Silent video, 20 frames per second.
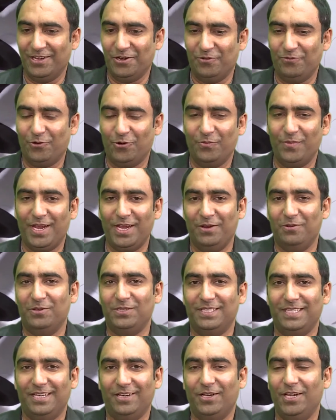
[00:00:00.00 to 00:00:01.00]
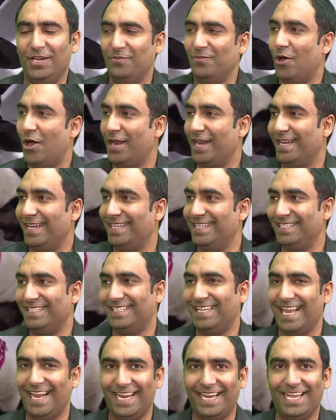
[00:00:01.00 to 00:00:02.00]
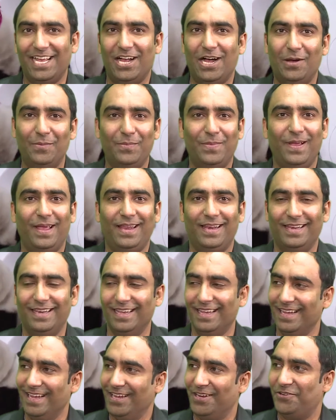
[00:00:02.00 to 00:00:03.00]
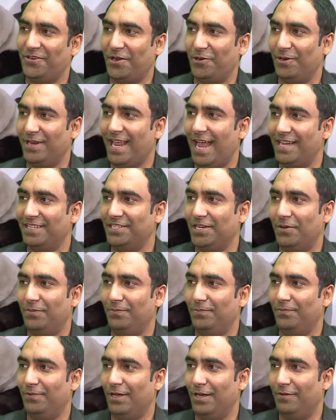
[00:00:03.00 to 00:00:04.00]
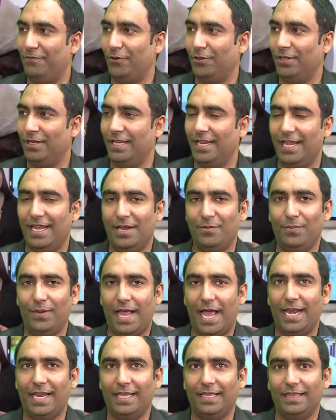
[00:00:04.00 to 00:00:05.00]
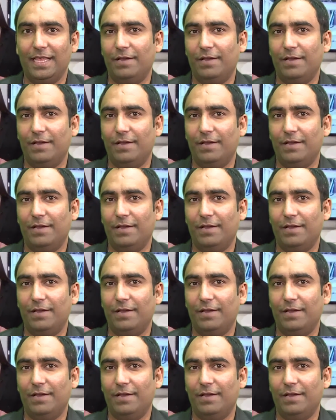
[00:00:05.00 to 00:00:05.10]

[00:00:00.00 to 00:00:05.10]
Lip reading: for me, it was early morning, just getting up and trying to catch up for the day and planning.